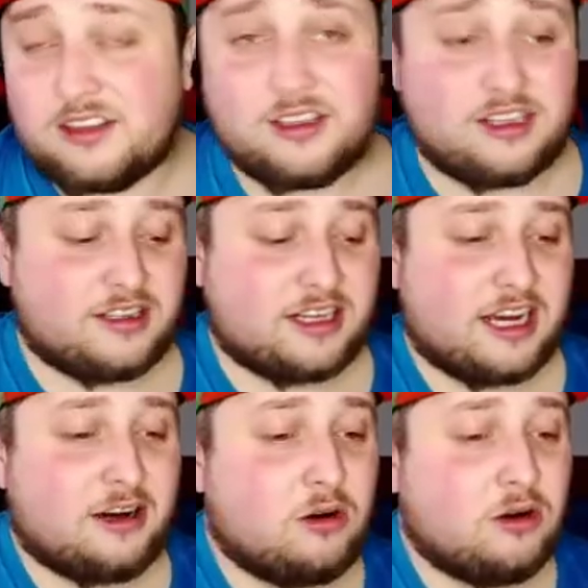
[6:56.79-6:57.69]
good as
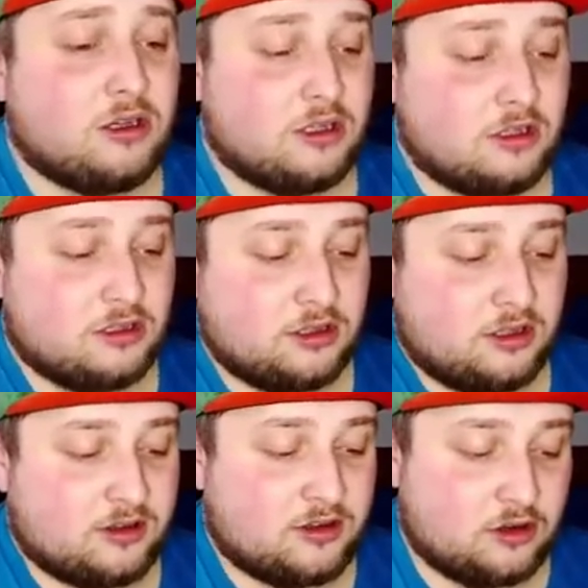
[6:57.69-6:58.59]
now.
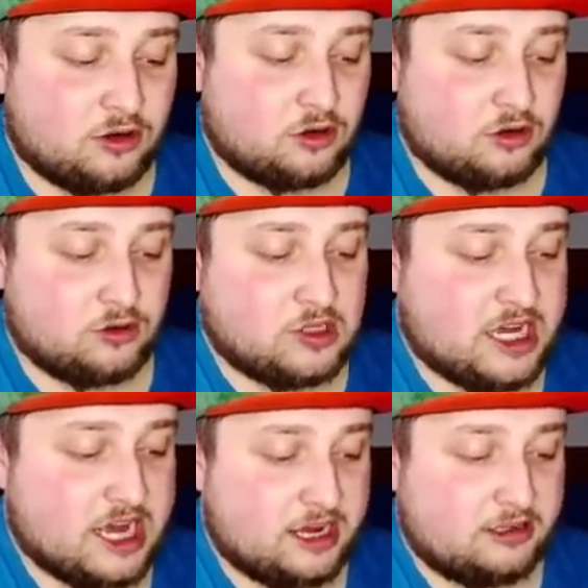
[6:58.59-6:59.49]
So
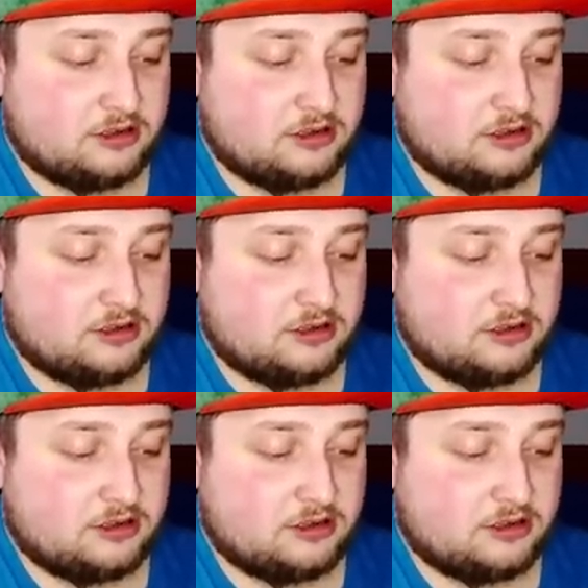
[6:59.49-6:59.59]
yeah.